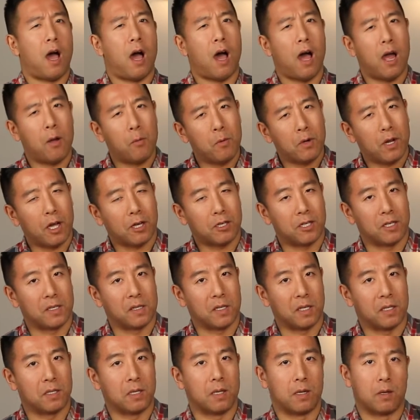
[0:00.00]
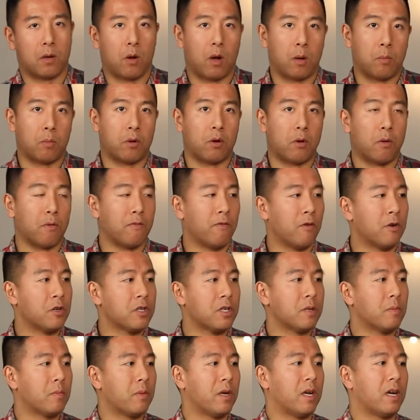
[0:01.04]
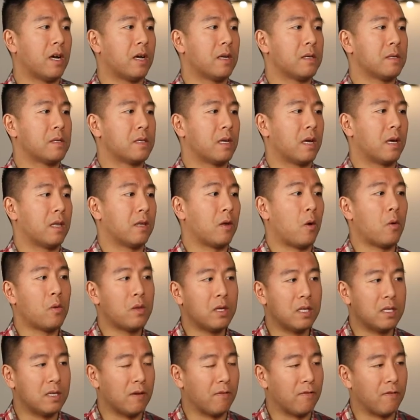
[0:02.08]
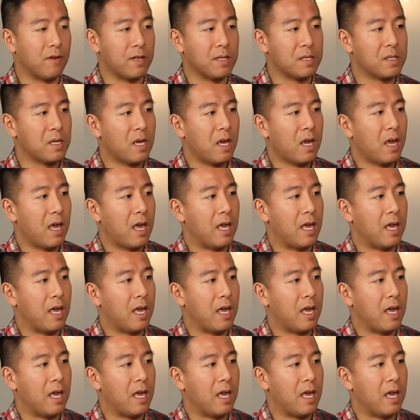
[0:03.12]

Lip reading: I would actually stick to the non-pro version because the only difference